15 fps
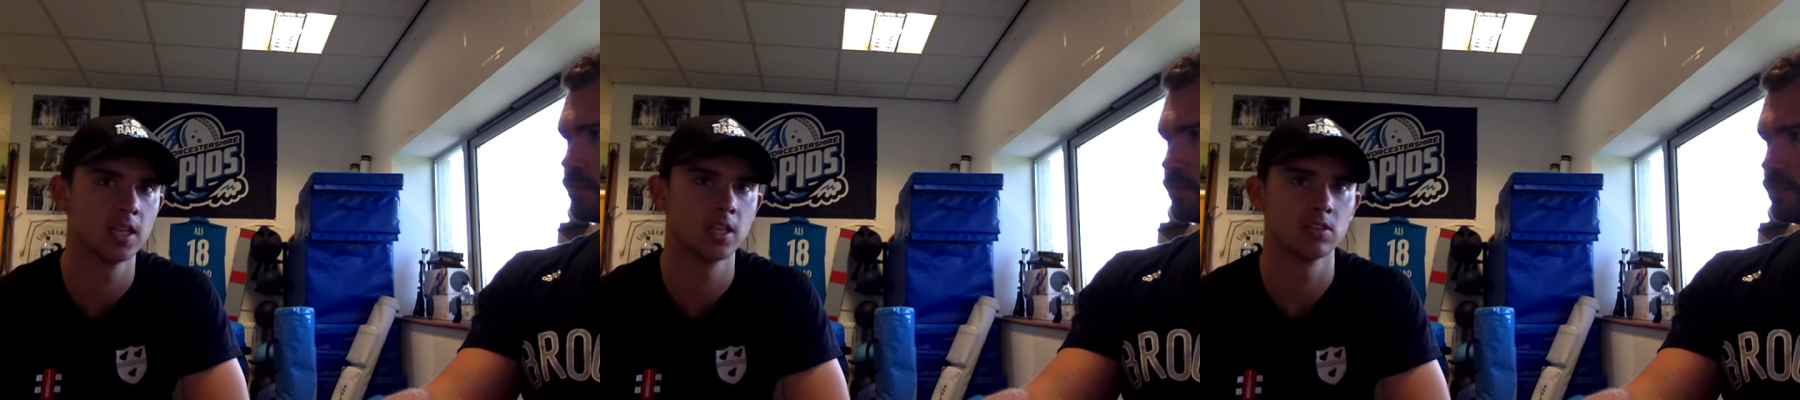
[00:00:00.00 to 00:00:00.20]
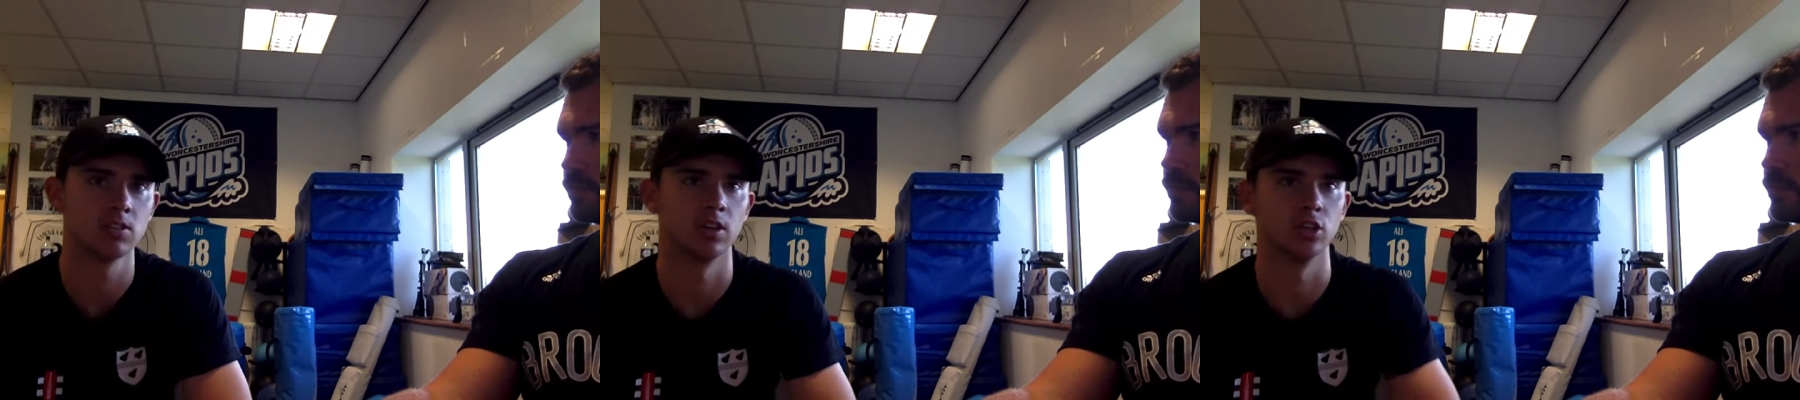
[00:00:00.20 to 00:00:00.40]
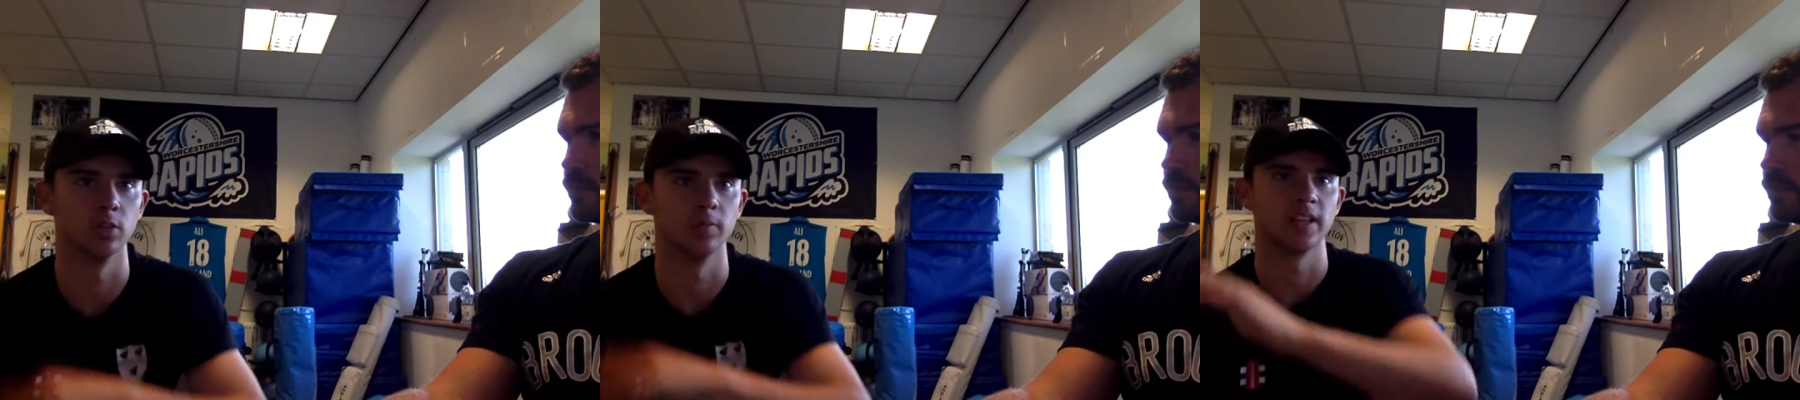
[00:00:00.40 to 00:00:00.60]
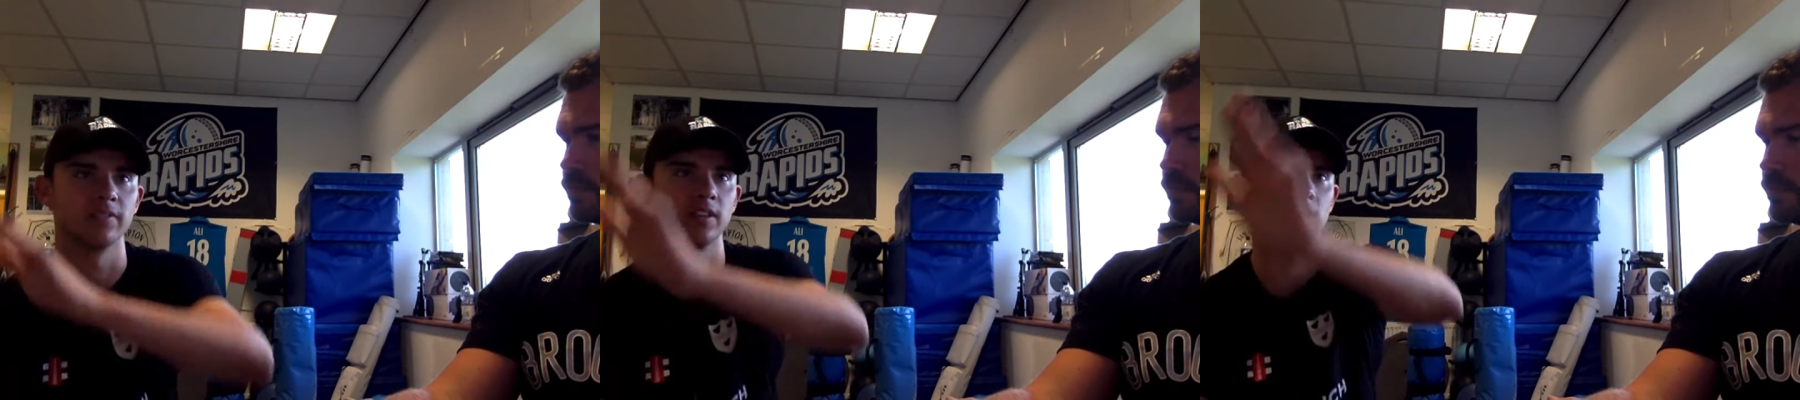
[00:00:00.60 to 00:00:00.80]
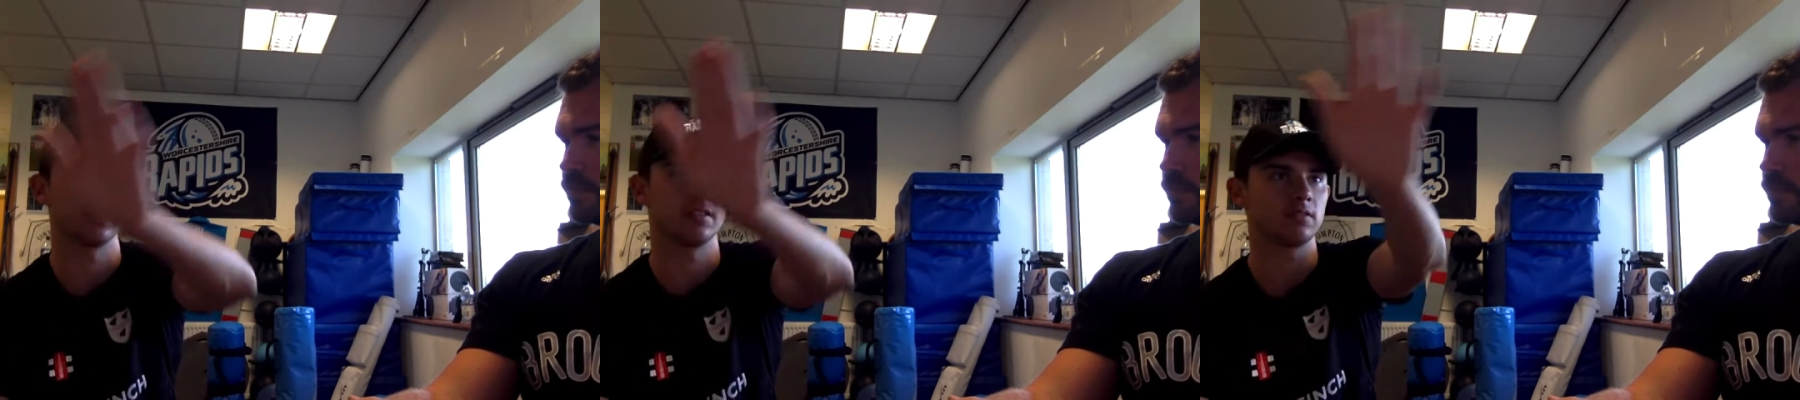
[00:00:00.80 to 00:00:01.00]
So I normally have
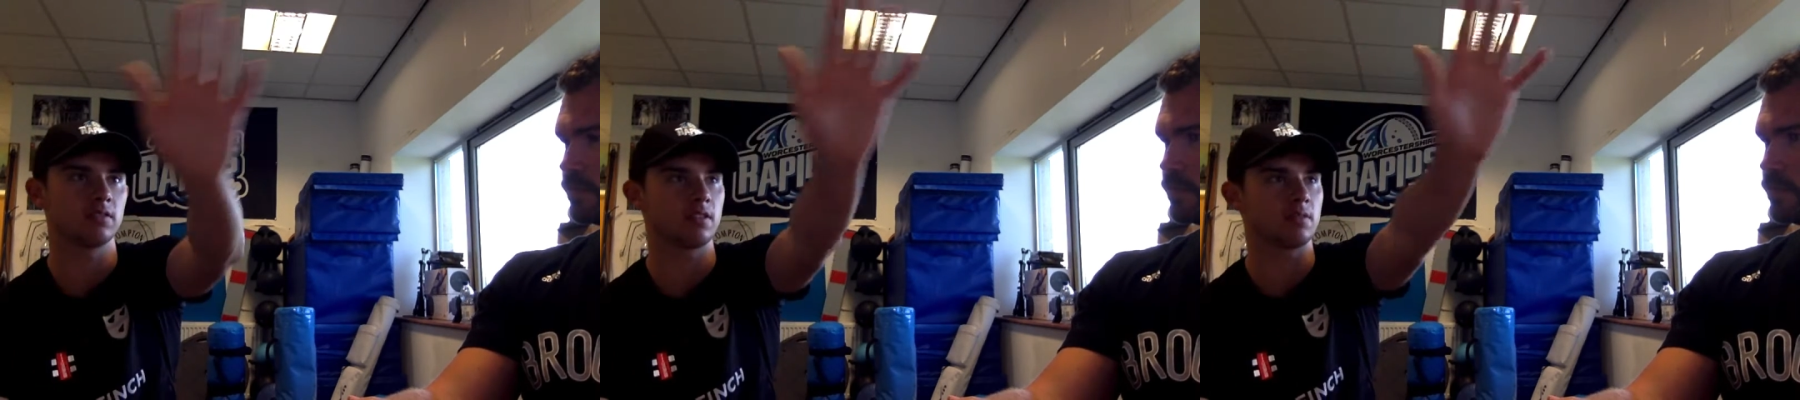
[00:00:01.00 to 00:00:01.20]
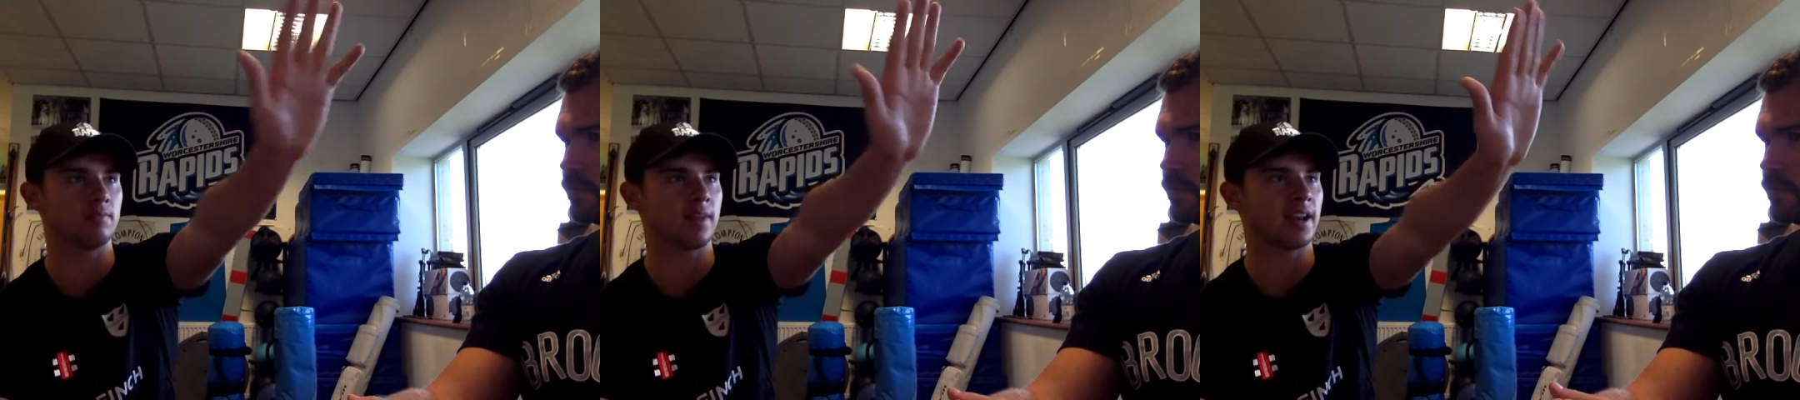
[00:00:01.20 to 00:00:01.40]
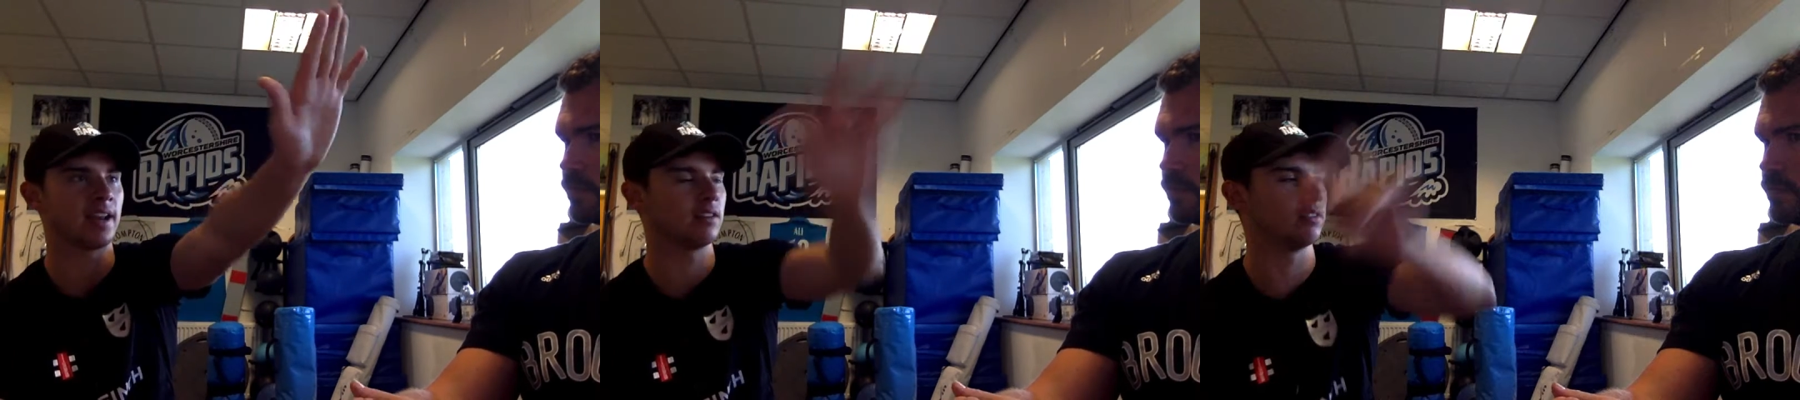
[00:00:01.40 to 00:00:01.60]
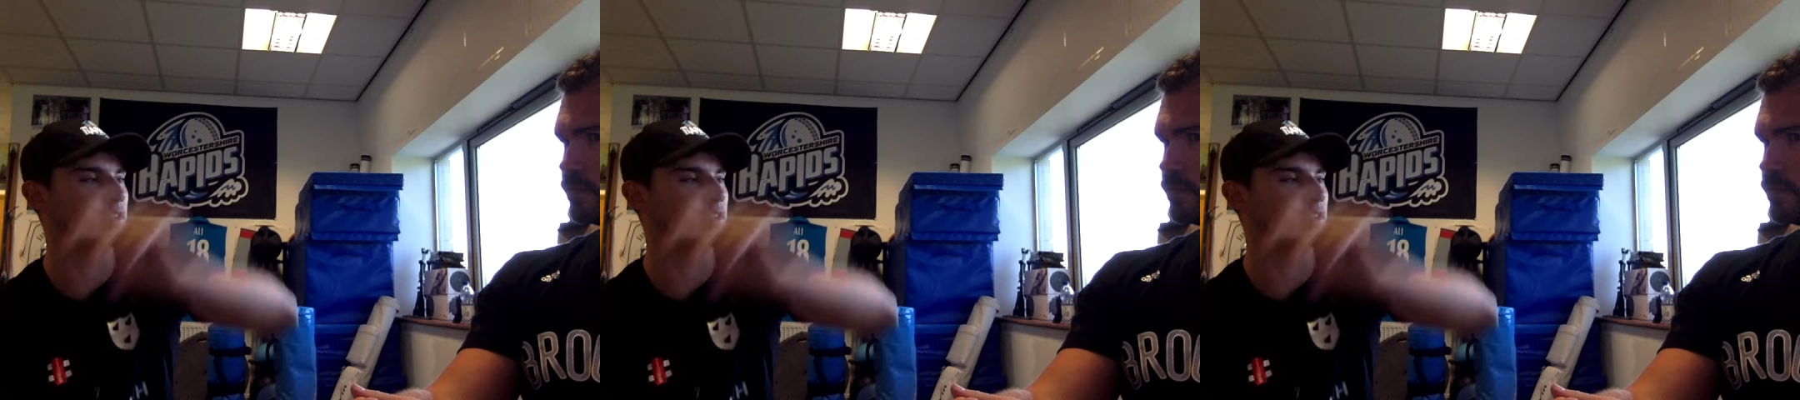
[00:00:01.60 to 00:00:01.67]
like men out